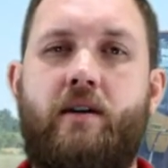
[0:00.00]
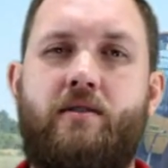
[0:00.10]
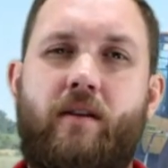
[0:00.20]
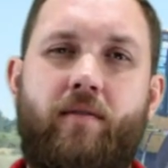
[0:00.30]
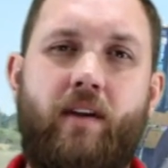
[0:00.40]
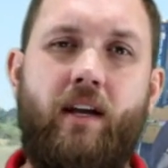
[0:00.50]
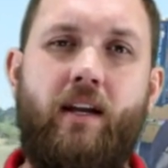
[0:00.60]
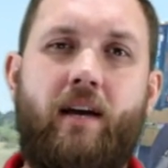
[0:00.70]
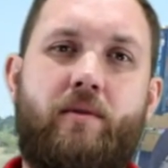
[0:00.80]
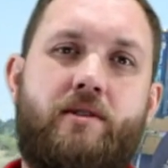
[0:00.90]
so that if
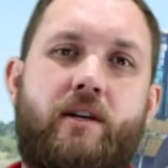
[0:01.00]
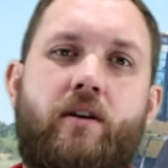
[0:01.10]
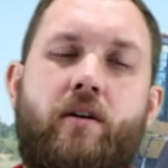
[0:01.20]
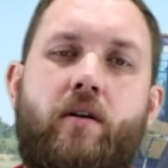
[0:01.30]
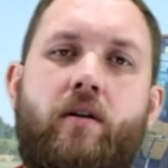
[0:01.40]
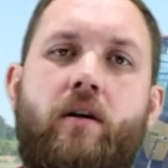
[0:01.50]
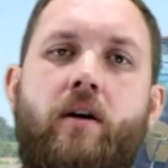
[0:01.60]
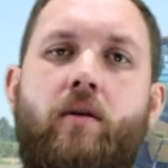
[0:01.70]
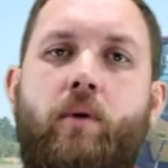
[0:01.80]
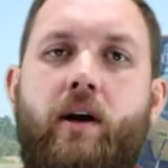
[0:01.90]
any damage did occur,
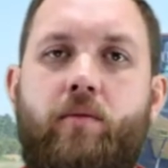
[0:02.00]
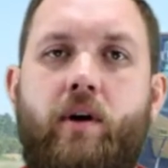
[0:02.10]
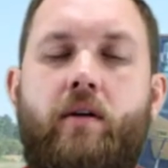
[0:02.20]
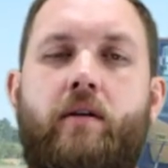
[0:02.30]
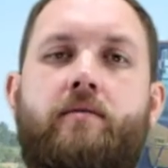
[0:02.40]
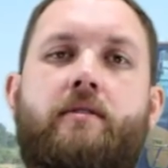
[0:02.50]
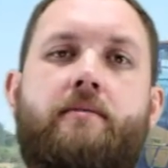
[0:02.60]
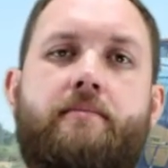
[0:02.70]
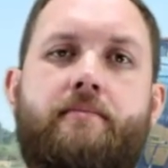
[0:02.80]
we had a record of it.